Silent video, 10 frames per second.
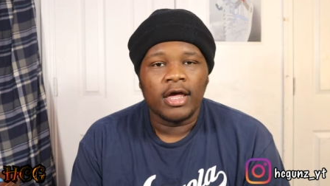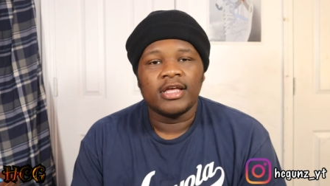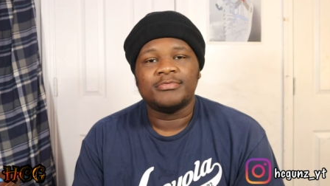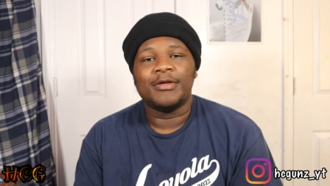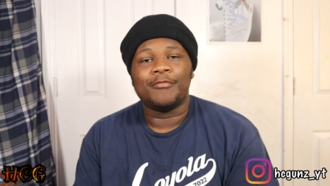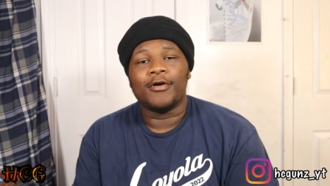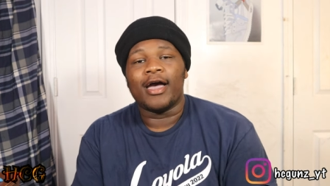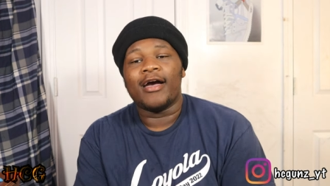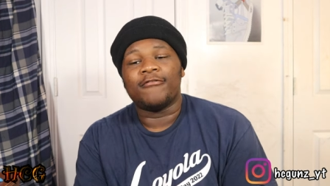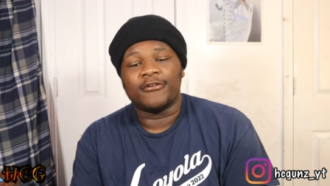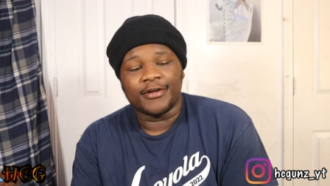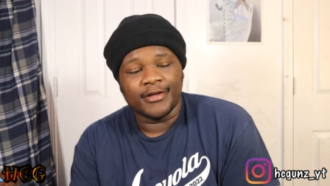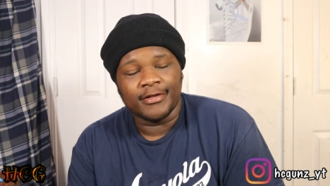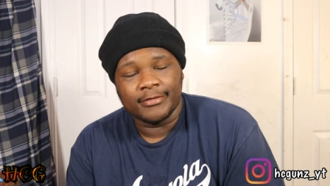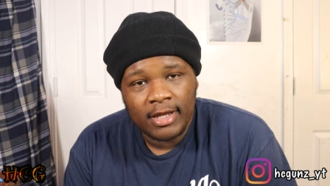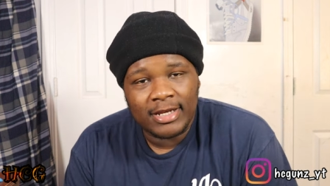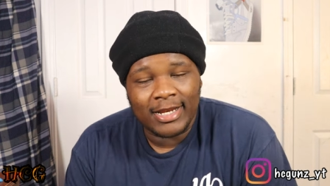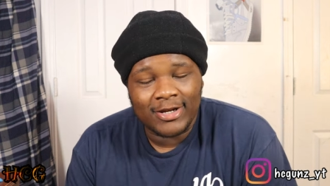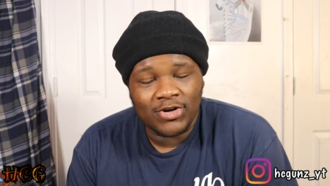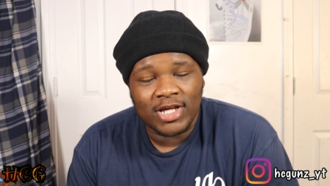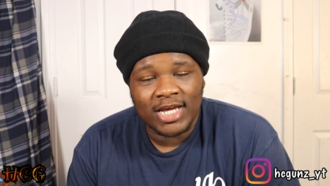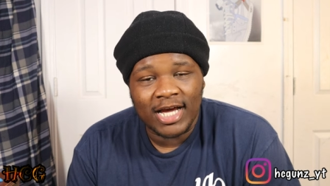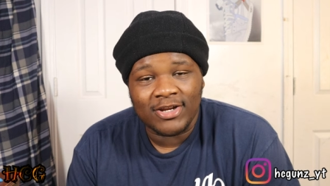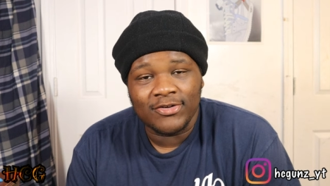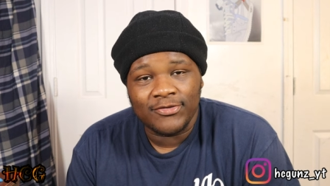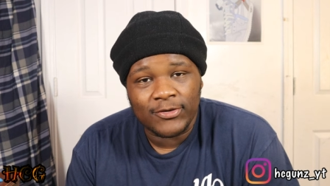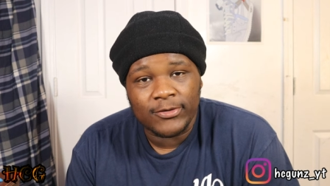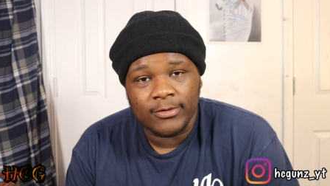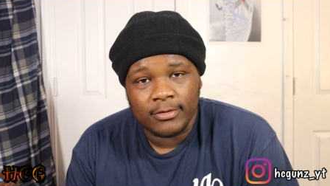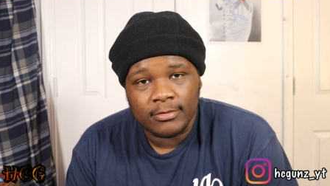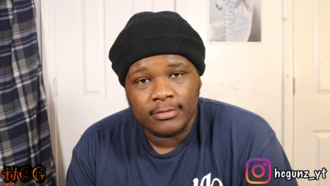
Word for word: there's people in Africa that don't even got no food.